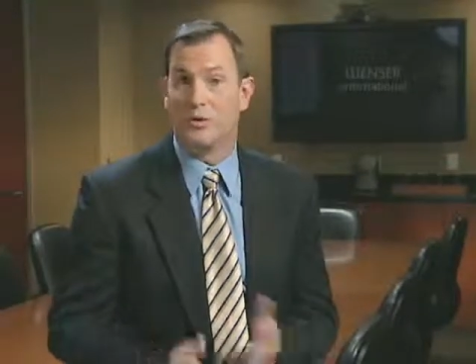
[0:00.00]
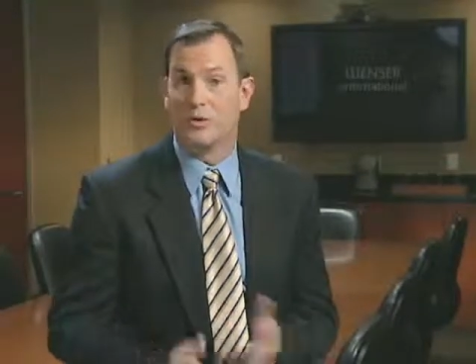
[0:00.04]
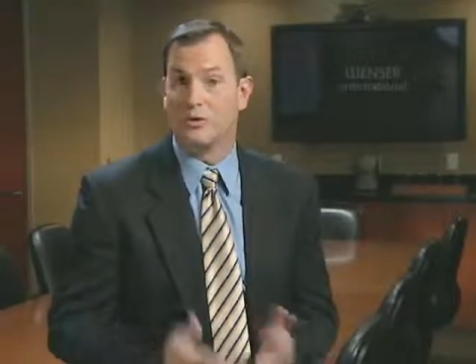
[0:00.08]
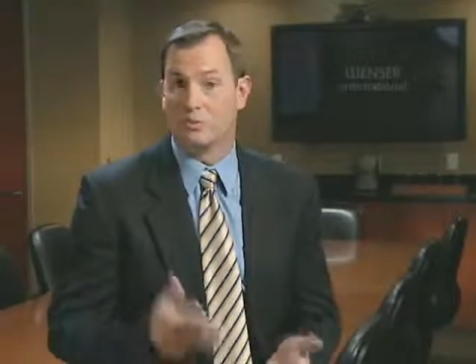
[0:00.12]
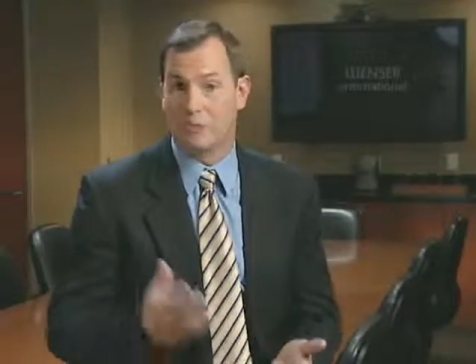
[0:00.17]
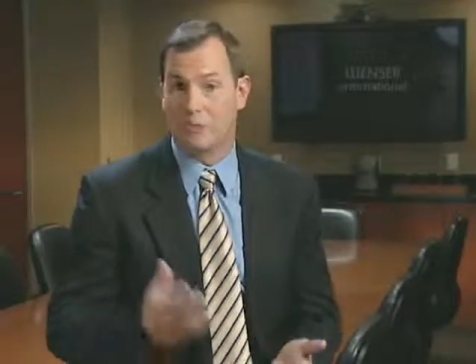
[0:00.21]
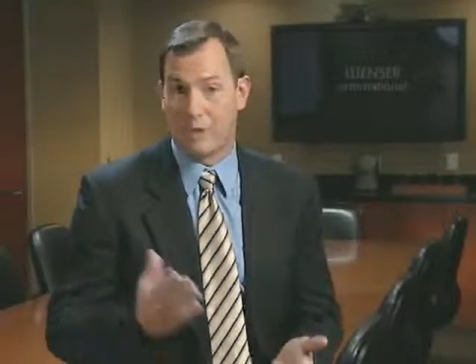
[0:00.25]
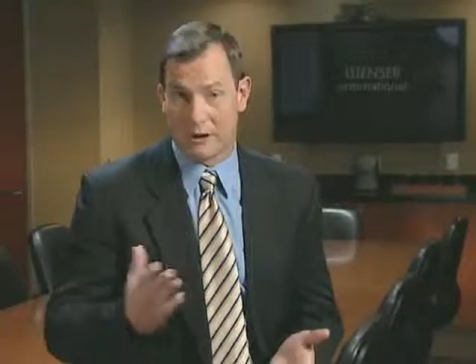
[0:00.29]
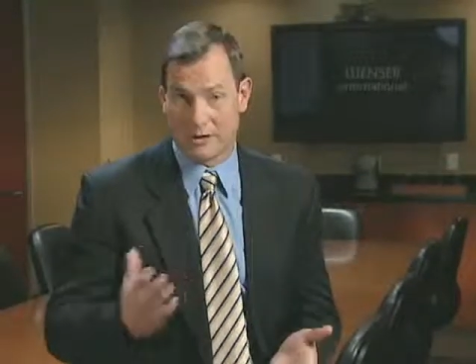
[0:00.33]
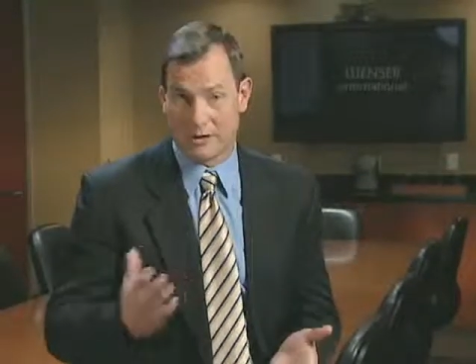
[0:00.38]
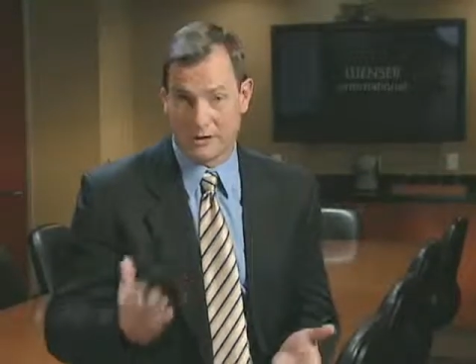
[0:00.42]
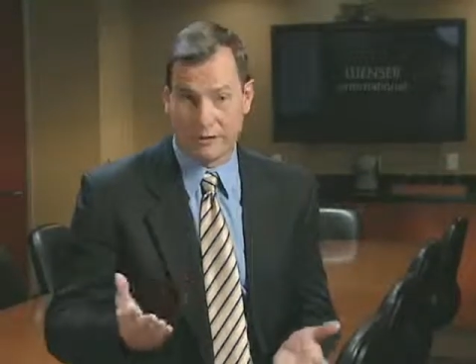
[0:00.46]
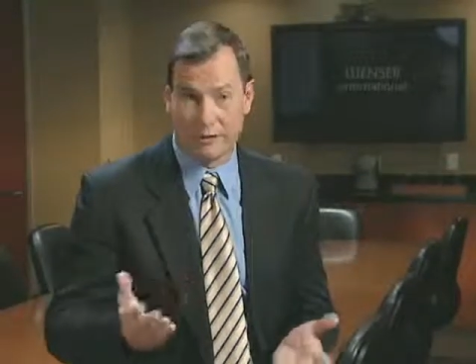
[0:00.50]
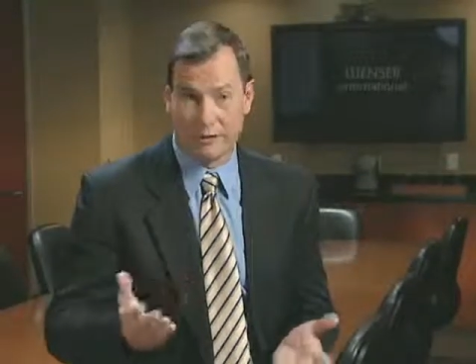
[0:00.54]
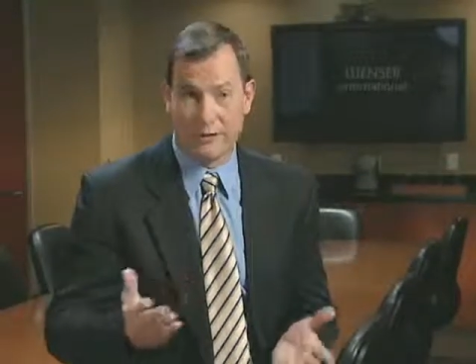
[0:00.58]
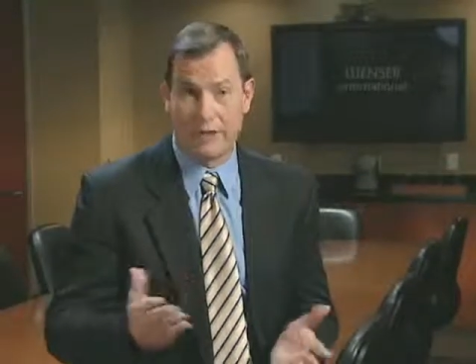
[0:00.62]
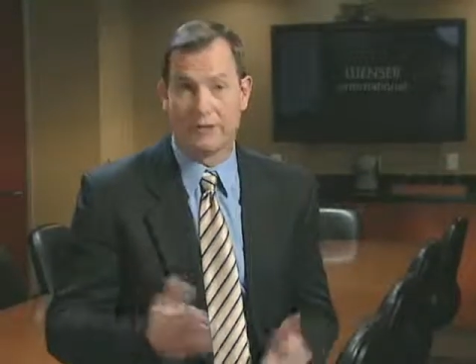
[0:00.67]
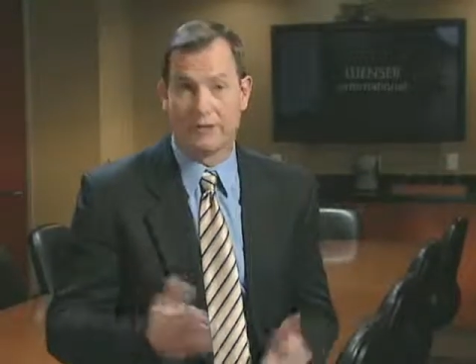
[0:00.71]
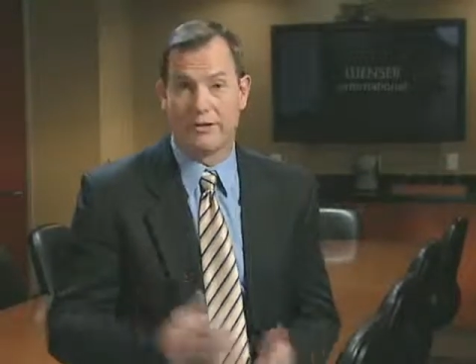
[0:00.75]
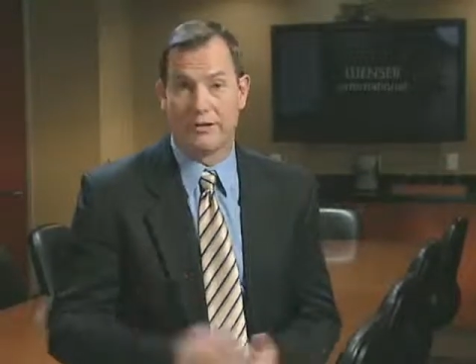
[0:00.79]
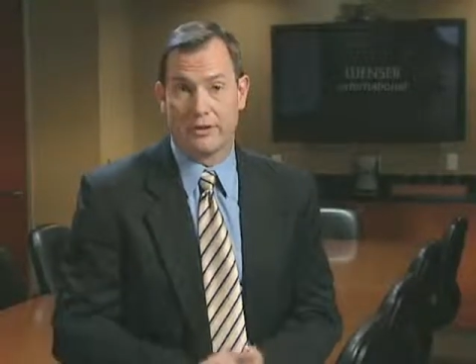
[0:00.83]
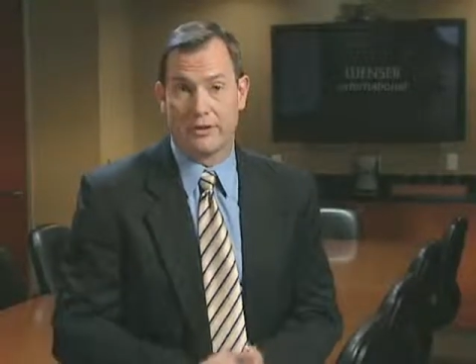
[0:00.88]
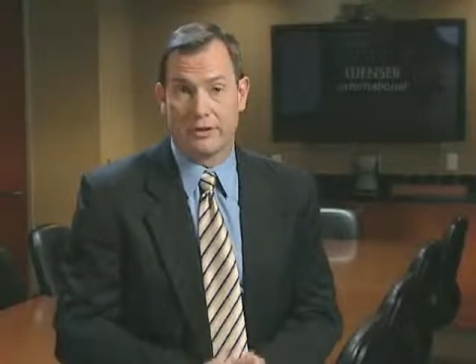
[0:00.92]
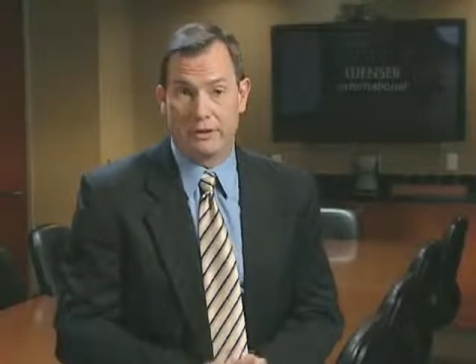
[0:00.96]
responsive
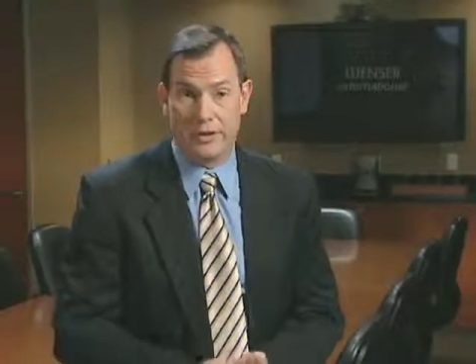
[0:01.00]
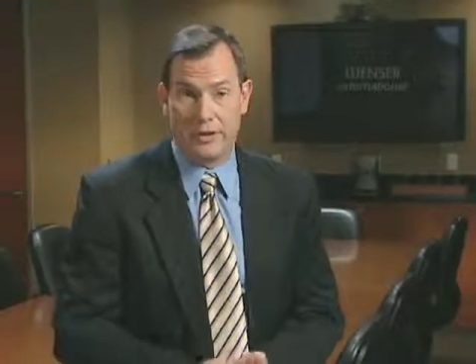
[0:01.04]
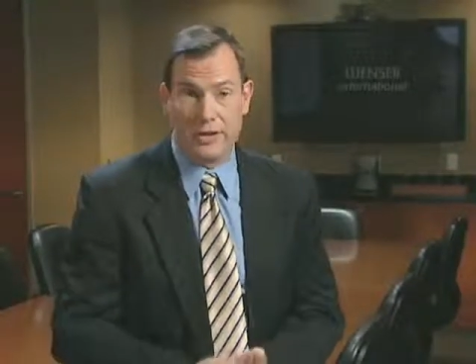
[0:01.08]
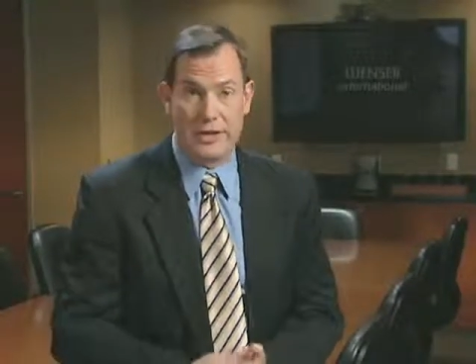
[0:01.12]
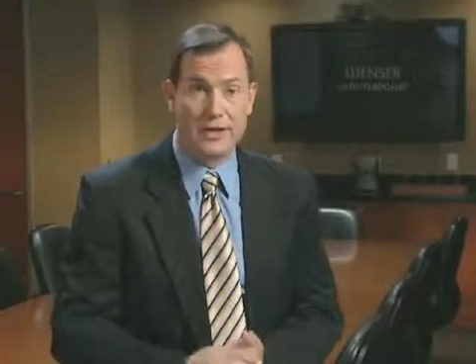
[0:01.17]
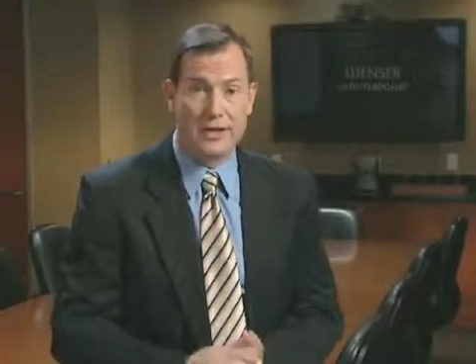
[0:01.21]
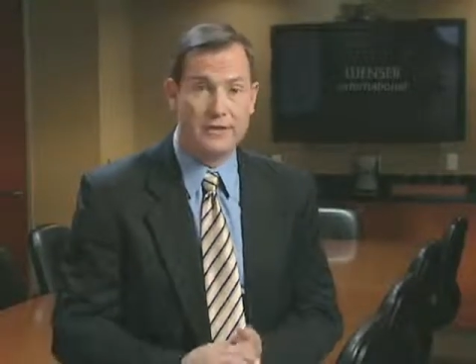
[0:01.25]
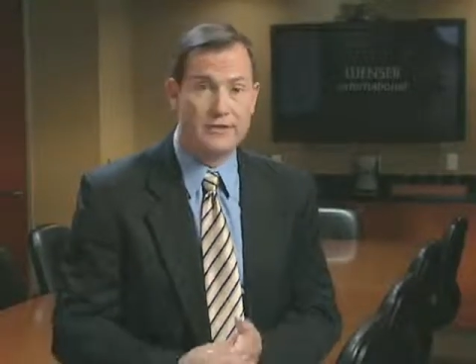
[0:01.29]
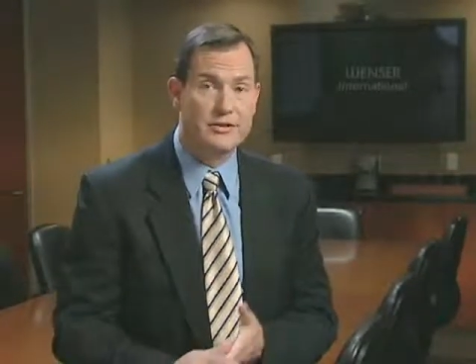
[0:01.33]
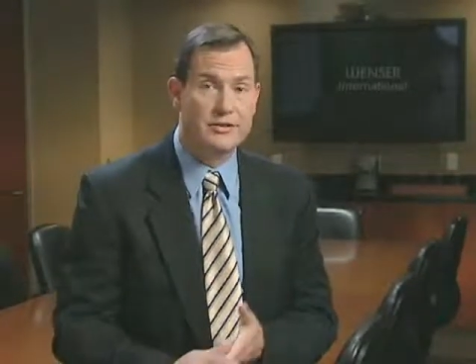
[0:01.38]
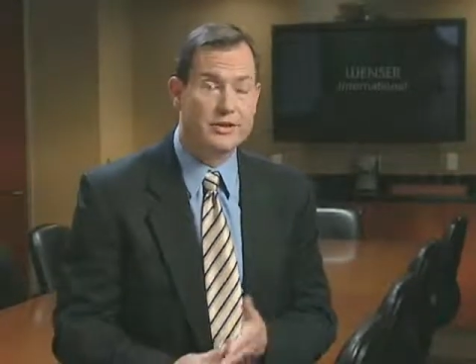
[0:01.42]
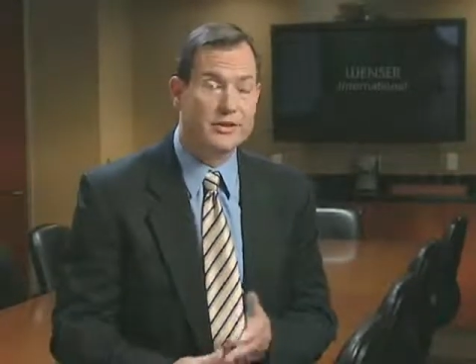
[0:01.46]
enough to their needs,